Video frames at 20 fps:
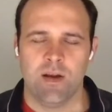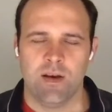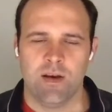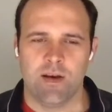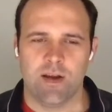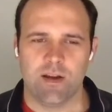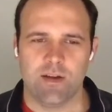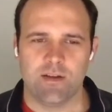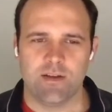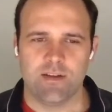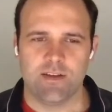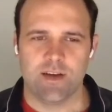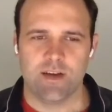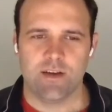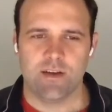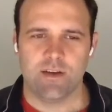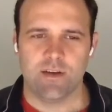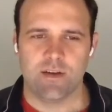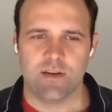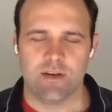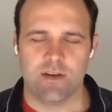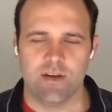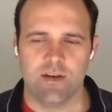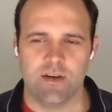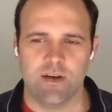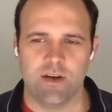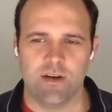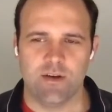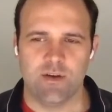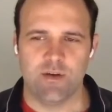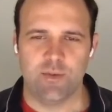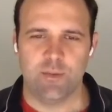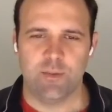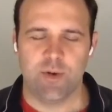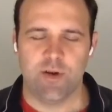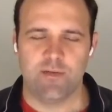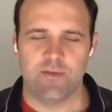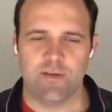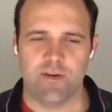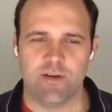Now let's take a look at 2
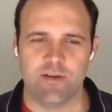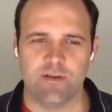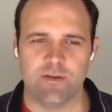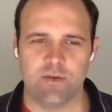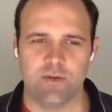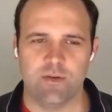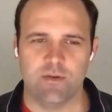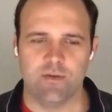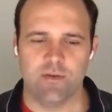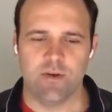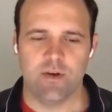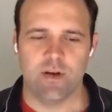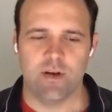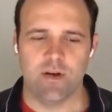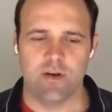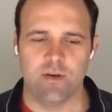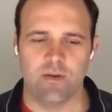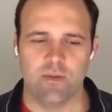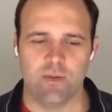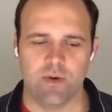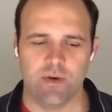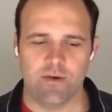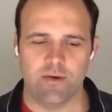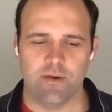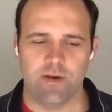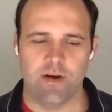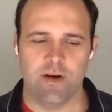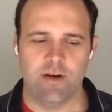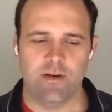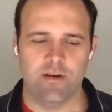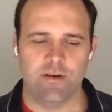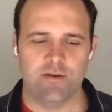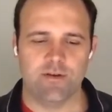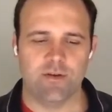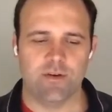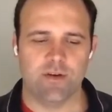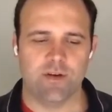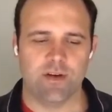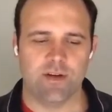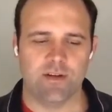pitfalls to avoid when creating your
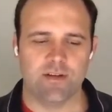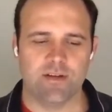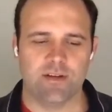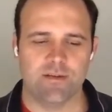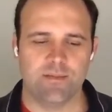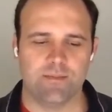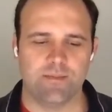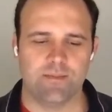shortcuts.